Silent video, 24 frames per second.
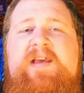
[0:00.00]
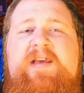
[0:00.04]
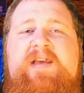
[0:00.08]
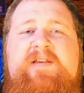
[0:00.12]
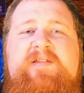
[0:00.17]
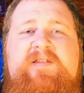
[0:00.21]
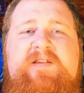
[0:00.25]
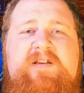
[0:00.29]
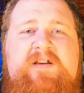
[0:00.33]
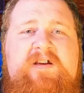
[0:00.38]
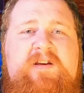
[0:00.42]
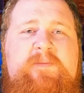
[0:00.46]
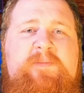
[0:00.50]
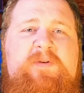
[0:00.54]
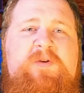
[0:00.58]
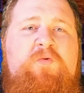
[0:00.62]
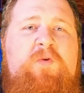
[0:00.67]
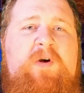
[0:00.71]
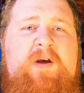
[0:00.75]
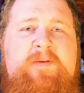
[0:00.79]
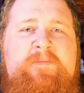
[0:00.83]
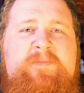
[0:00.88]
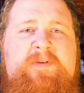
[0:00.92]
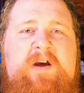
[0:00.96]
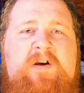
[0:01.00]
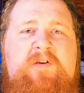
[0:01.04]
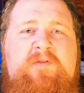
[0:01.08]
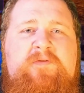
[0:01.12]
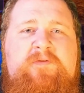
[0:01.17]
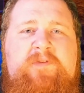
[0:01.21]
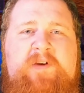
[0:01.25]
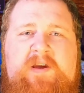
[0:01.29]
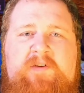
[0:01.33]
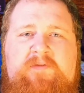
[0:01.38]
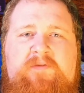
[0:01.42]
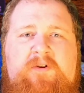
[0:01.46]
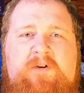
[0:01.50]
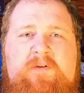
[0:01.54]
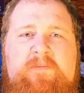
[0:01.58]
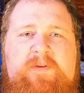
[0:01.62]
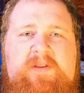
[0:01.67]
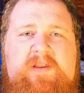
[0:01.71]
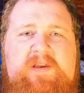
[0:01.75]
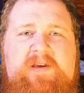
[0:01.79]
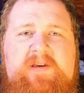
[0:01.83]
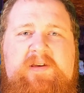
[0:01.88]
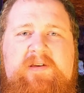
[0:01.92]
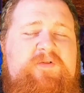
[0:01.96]
isn't going to be wiped out
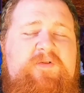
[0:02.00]
favorably.